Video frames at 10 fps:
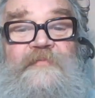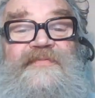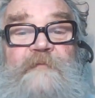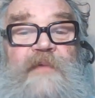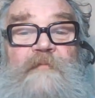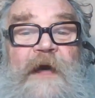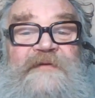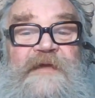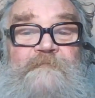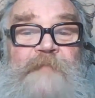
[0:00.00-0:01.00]

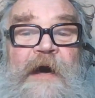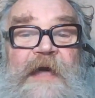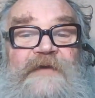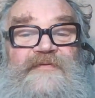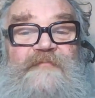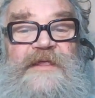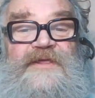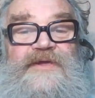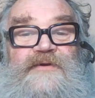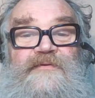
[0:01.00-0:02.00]
diplomatic bags have been
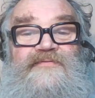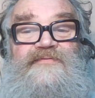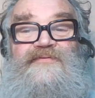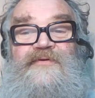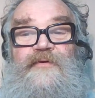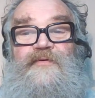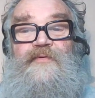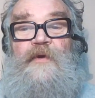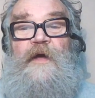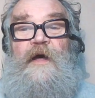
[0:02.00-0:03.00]
used
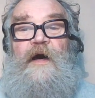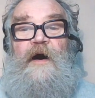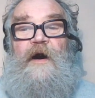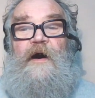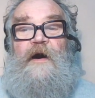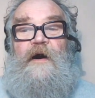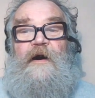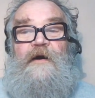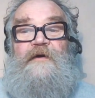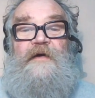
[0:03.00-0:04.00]
to
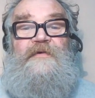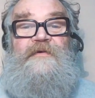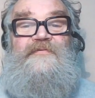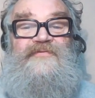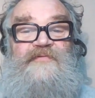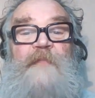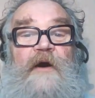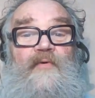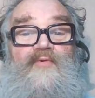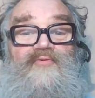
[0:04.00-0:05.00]

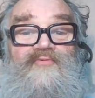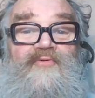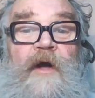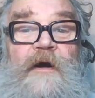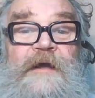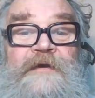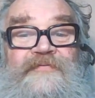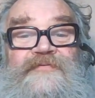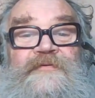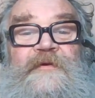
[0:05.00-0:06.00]
smuggle
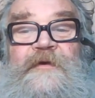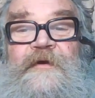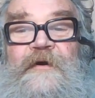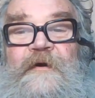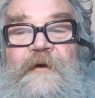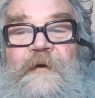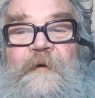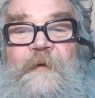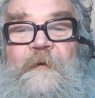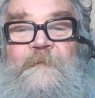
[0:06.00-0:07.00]
drugs,
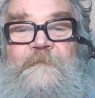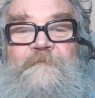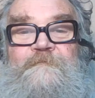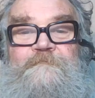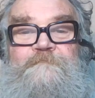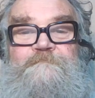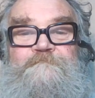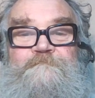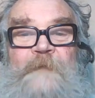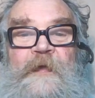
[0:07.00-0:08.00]

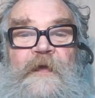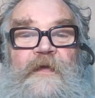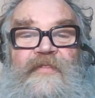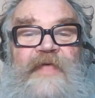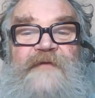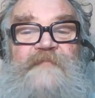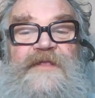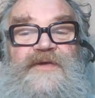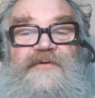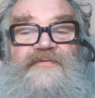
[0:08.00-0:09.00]
they've
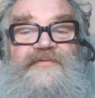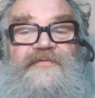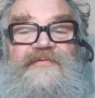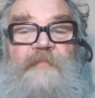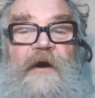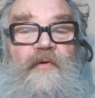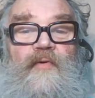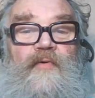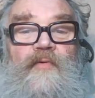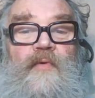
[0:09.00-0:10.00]
been used to
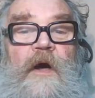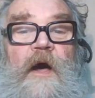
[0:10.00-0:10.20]
smuggle